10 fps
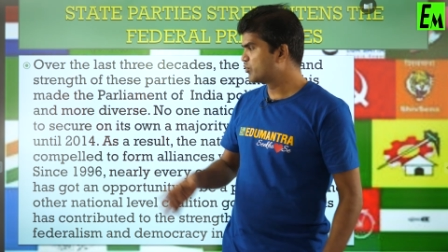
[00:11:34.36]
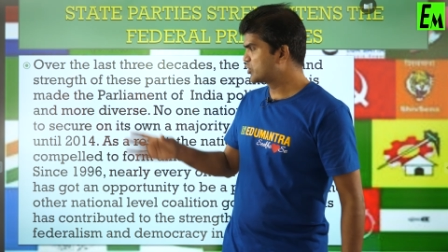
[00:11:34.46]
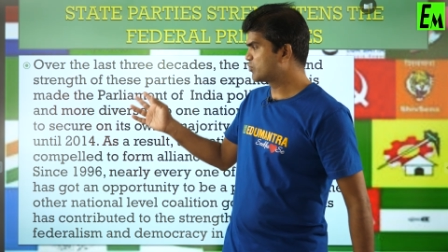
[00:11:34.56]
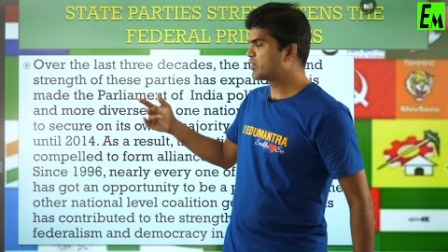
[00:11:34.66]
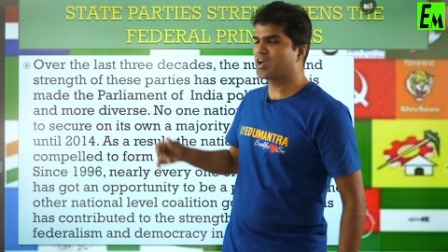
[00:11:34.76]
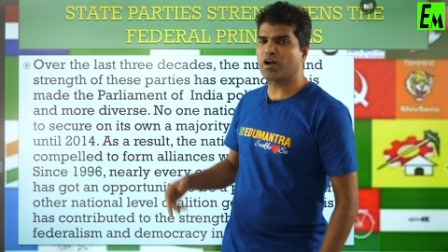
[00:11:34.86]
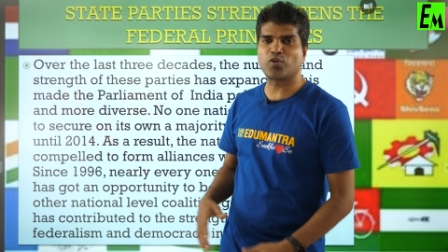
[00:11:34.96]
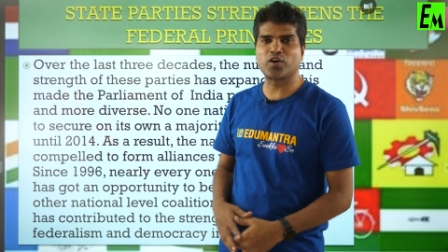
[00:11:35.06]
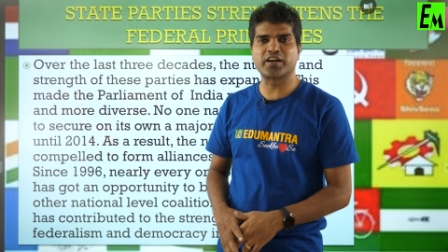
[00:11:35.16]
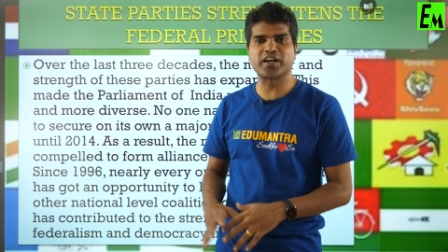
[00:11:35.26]
which we have
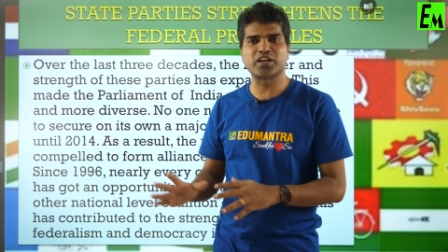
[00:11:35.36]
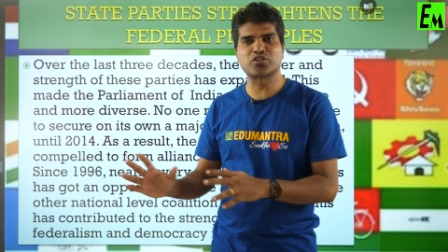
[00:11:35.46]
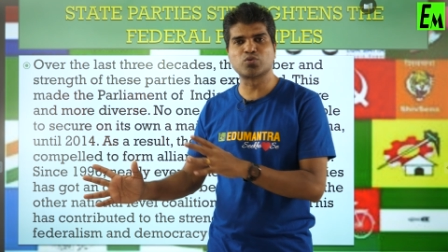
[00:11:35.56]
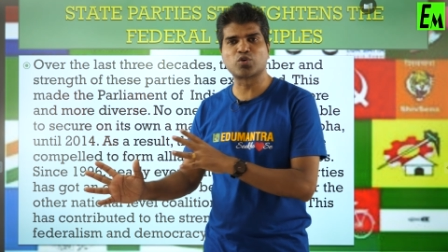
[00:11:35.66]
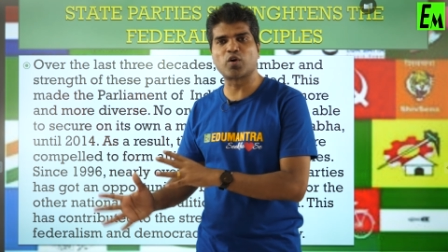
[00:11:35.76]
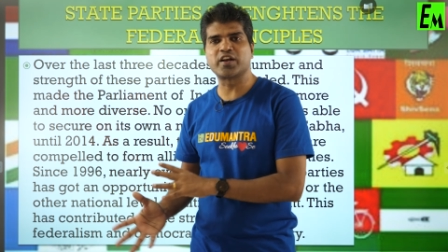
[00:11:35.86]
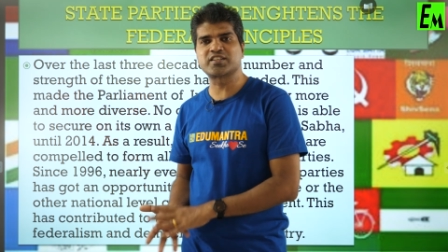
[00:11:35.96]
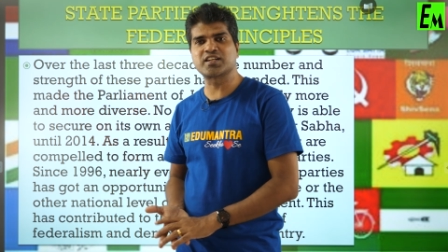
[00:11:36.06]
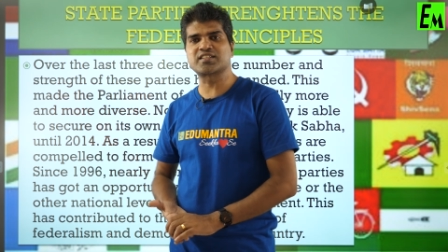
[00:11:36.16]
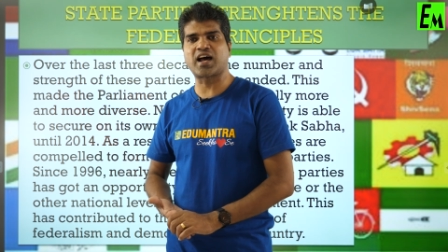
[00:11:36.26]
already two
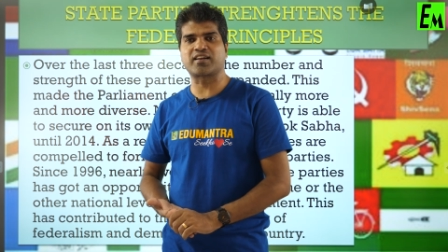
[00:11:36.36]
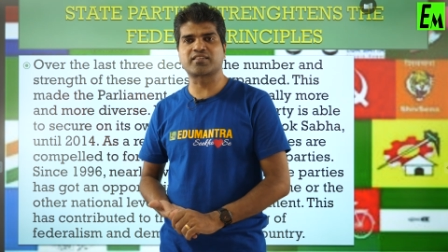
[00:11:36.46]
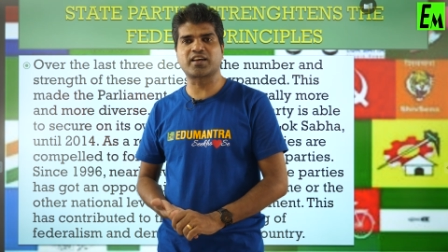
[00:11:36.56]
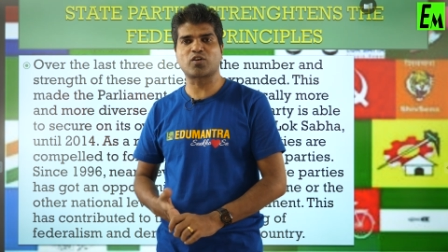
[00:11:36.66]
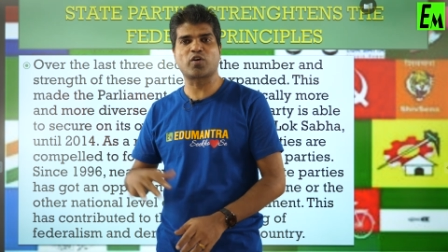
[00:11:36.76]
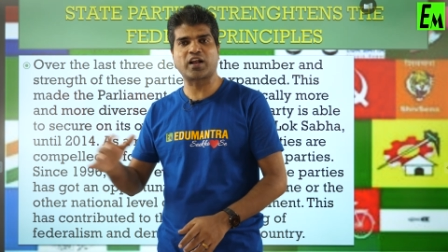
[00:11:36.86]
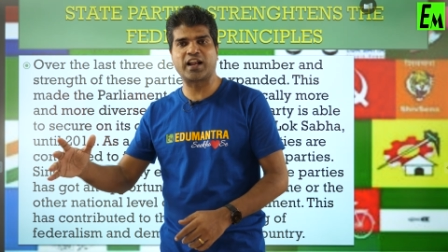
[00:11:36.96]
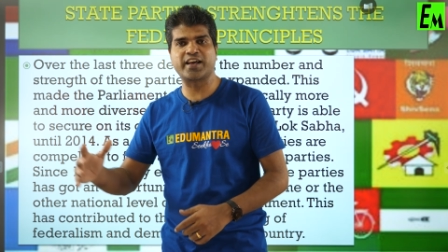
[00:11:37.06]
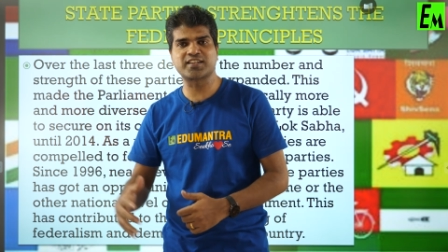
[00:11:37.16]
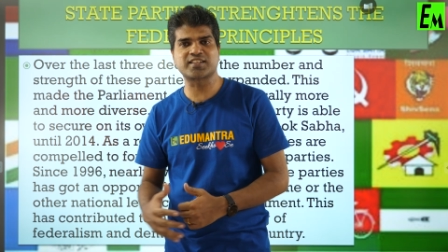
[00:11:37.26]
coalitions are there or
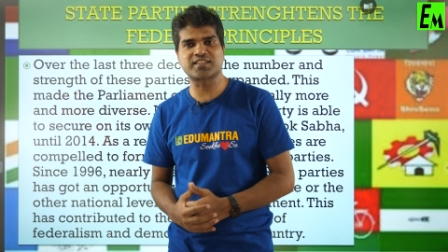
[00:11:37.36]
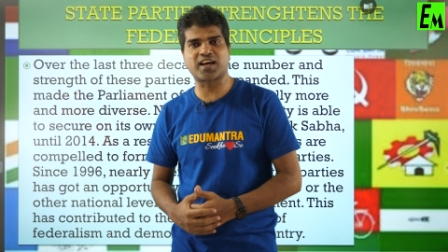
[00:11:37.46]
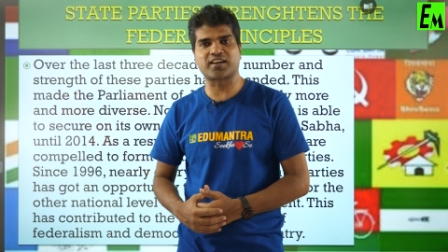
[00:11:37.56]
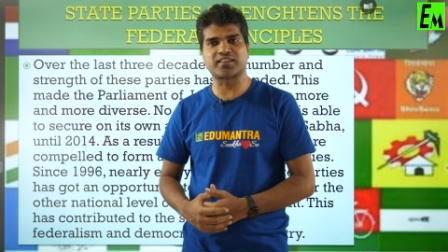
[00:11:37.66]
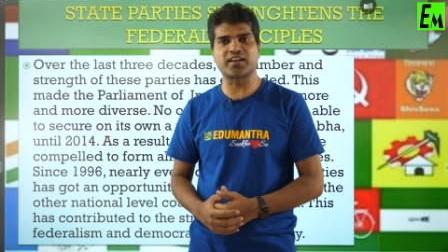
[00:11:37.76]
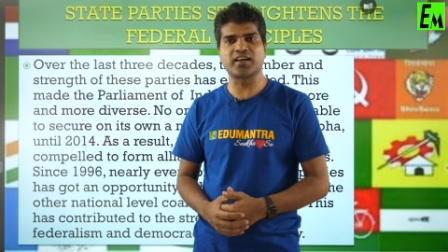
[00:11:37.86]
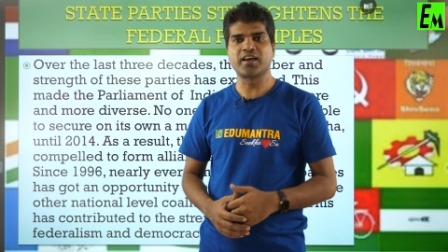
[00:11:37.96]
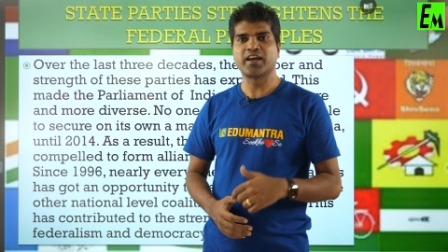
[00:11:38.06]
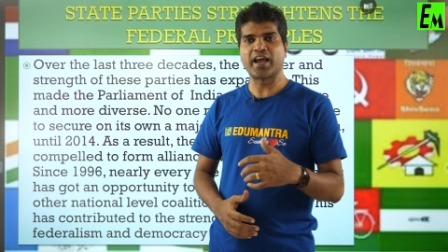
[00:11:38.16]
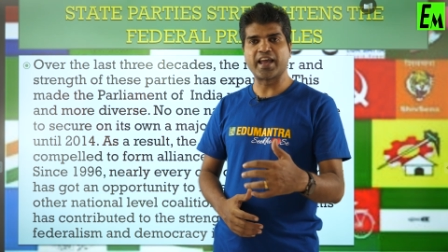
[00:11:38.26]
alliances are there,
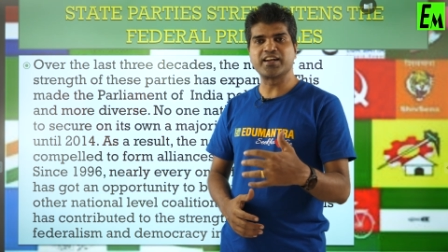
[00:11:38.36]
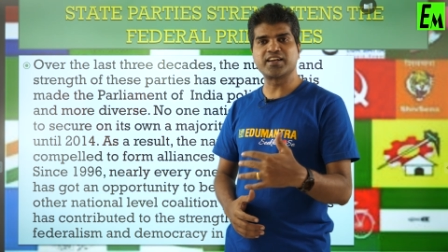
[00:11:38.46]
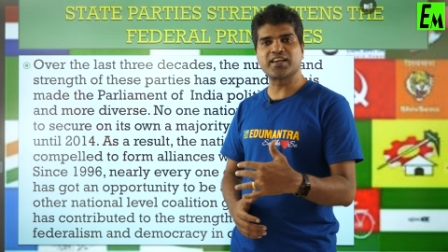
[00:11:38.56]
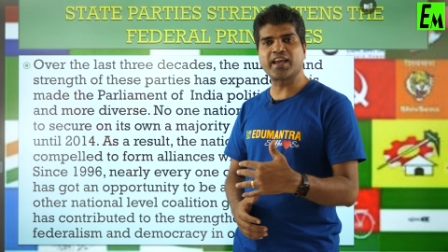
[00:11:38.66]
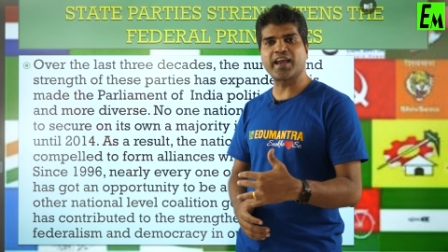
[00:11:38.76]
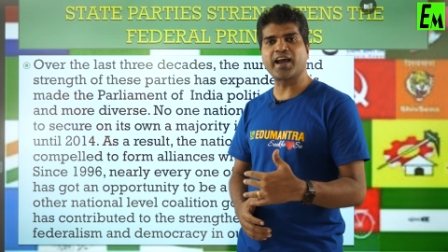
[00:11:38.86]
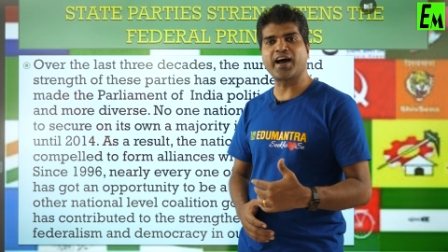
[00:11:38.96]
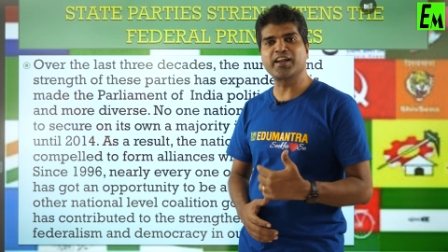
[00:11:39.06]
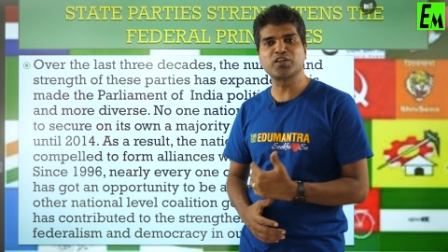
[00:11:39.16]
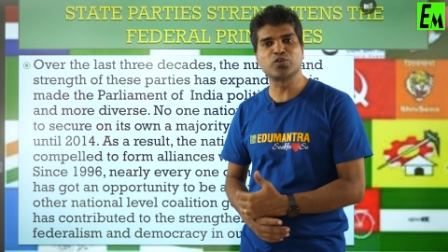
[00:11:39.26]
NDA
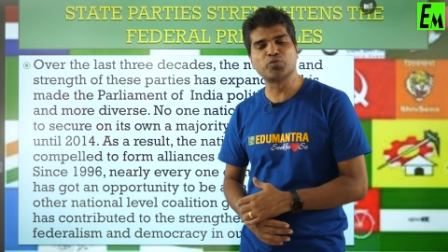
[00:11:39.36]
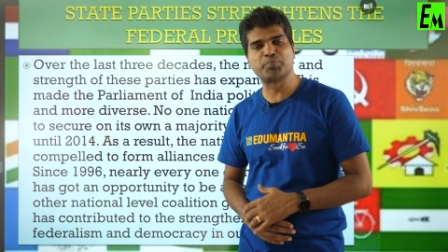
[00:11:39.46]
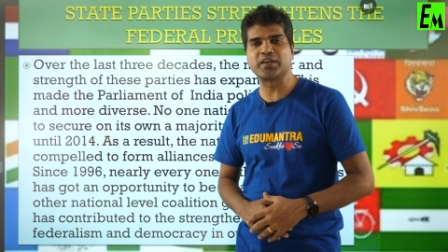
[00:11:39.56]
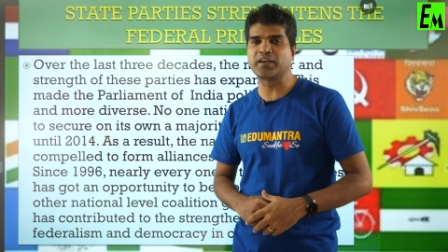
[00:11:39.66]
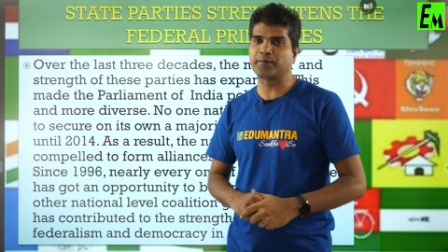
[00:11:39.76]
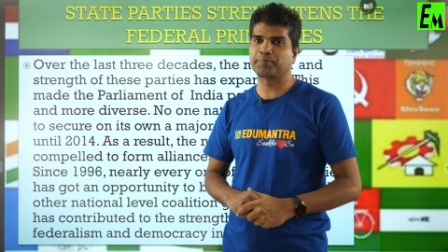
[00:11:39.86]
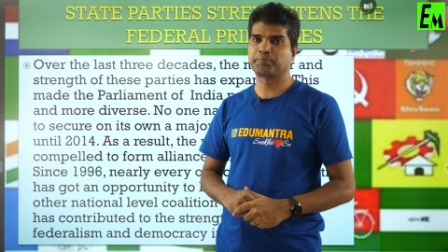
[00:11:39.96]
and UPA.